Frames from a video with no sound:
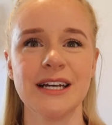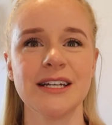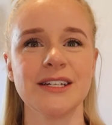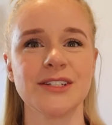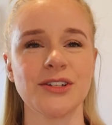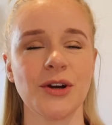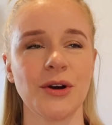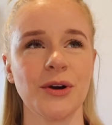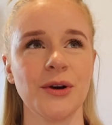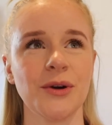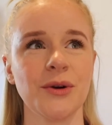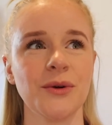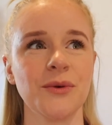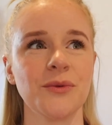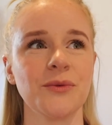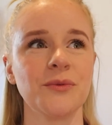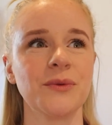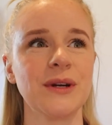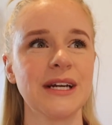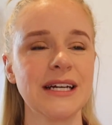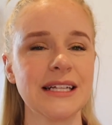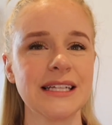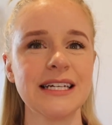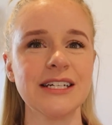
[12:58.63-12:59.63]
So
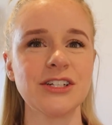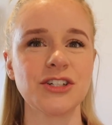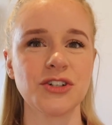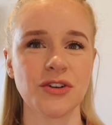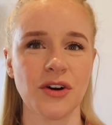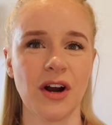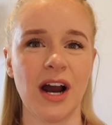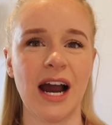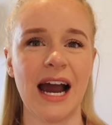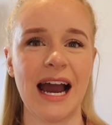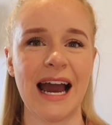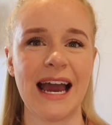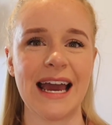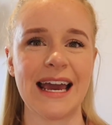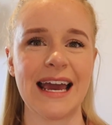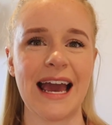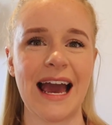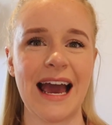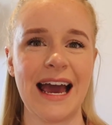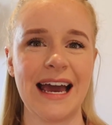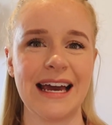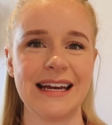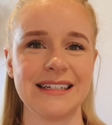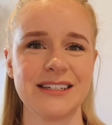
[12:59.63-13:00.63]
really try
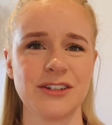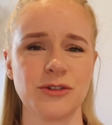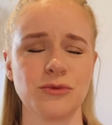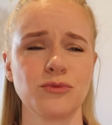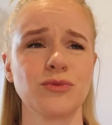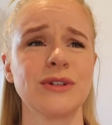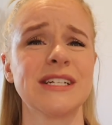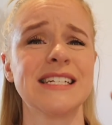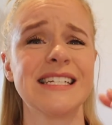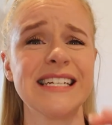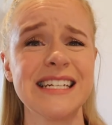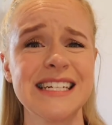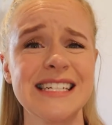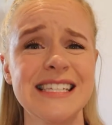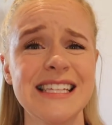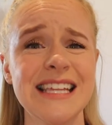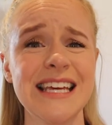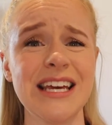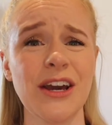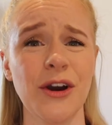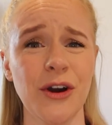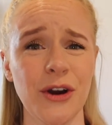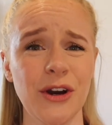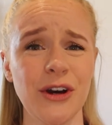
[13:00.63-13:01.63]
and resist
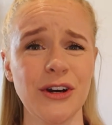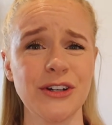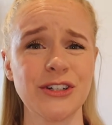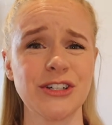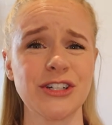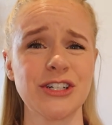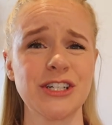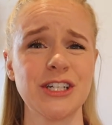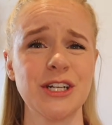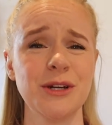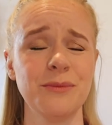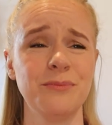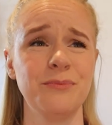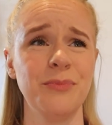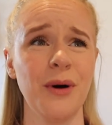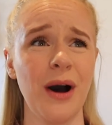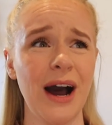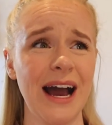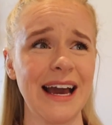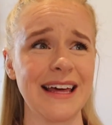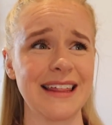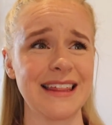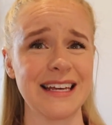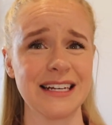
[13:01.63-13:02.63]
the urge to
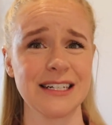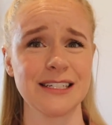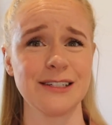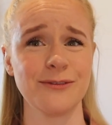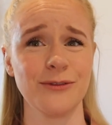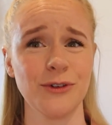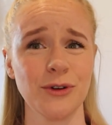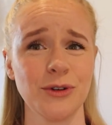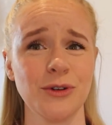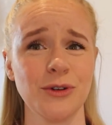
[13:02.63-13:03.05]
buy things for